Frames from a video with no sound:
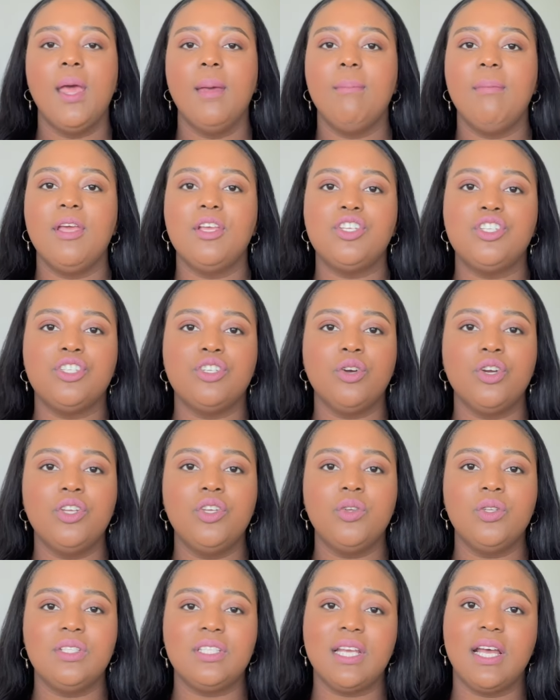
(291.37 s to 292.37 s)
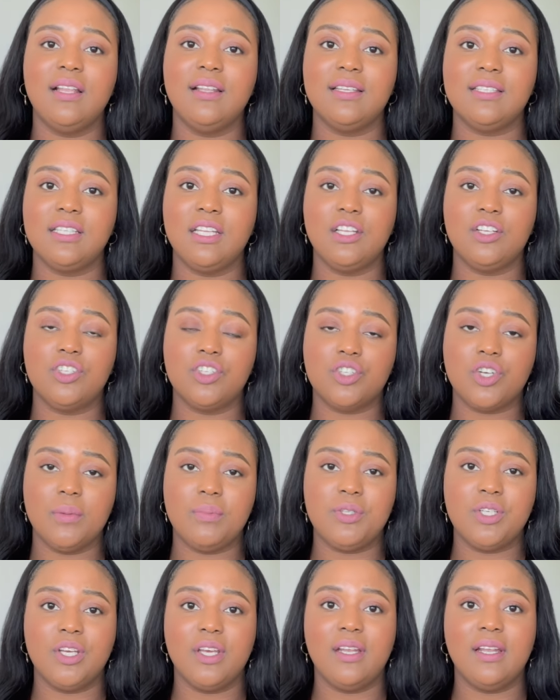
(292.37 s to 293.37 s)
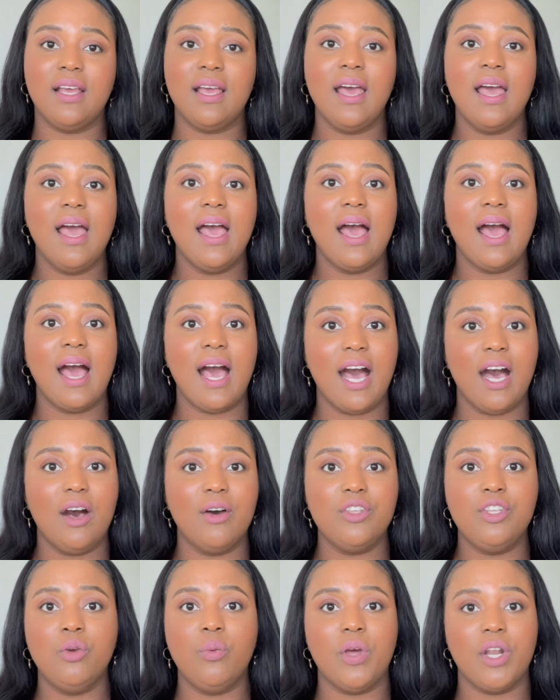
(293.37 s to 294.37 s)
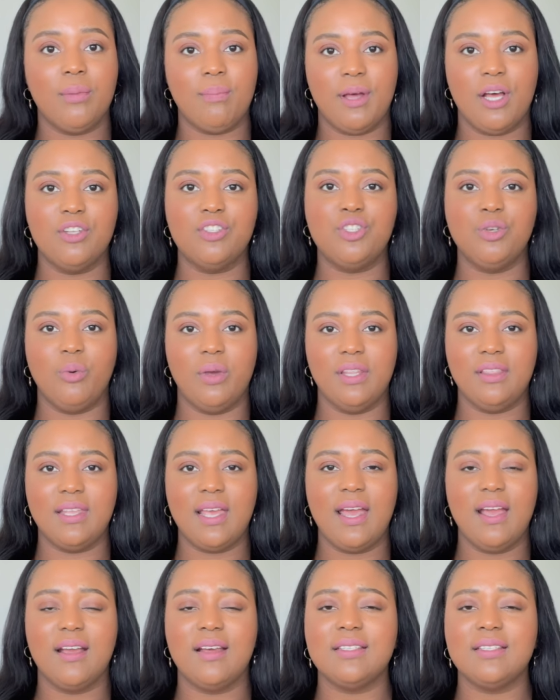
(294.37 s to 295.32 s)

Make sure you tell us in the description how you went about doing that,